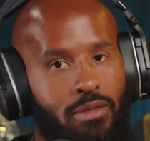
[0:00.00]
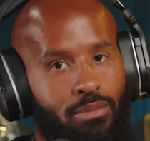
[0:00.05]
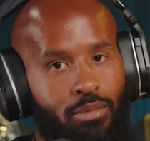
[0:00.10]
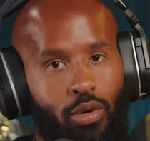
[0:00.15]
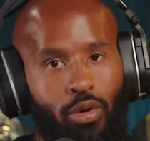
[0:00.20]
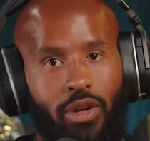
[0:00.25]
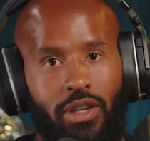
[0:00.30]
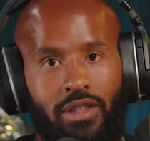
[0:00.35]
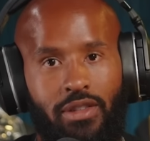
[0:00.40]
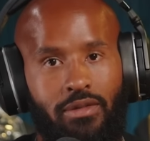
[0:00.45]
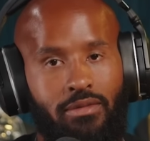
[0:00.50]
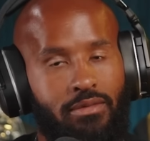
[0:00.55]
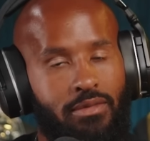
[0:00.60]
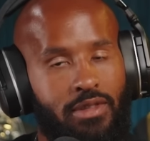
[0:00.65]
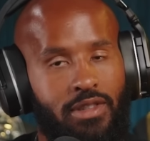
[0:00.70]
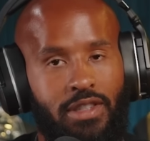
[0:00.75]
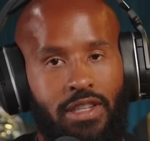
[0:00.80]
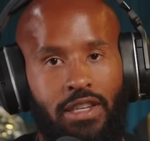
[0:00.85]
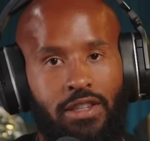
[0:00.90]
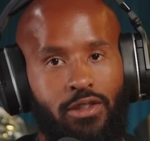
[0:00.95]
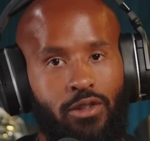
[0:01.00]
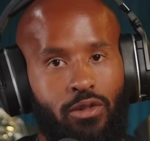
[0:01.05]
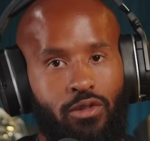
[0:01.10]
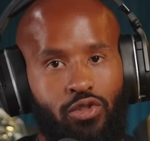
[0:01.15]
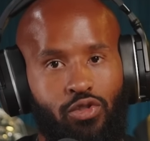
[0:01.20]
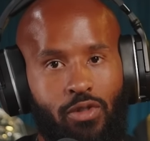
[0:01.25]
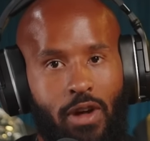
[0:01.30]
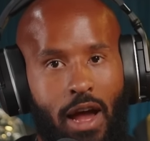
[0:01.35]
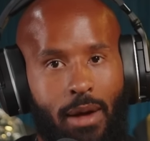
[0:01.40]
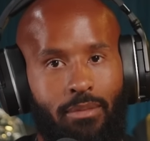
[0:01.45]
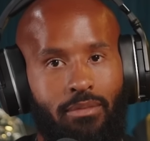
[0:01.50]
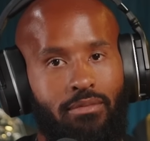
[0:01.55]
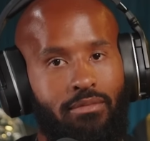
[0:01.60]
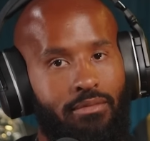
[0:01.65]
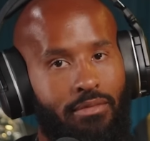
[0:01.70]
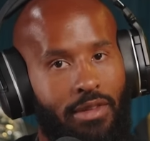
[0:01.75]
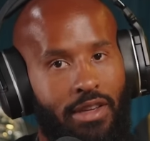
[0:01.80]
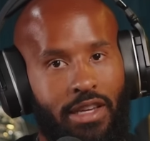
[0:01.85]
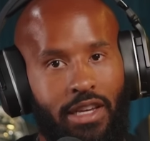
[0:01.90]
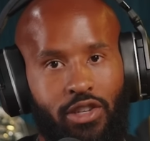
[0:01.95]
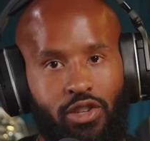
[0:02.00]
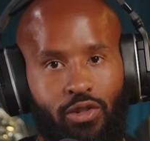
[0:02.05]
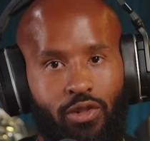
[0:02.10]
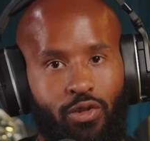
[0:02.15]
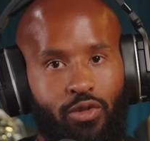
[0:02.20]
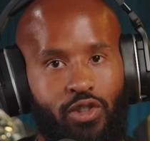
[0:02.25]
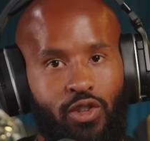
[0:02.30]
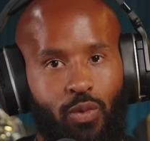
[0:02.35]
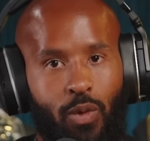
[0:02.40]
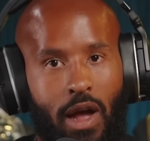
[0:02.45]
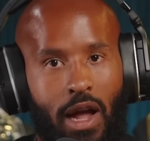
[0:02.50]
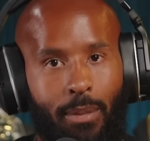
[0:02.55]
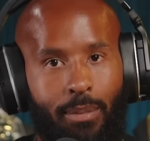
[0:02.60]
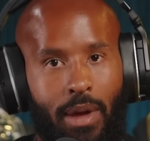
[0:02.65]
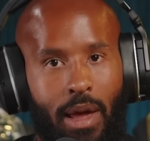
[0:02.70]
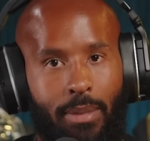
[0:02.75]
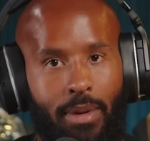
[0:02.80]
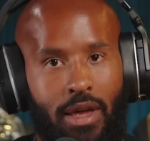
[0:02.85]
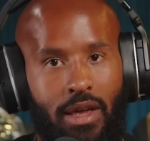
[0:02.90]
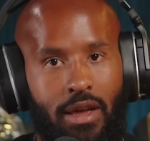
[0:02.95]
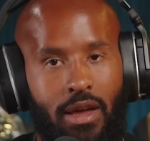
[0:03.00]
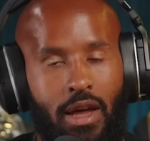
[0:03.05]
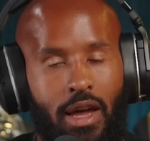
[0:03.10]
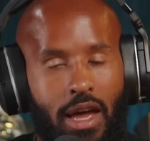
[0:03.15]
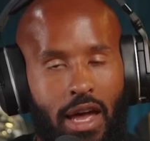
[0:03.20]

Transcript: Boys, seasonal drop. Get your new swag, baby.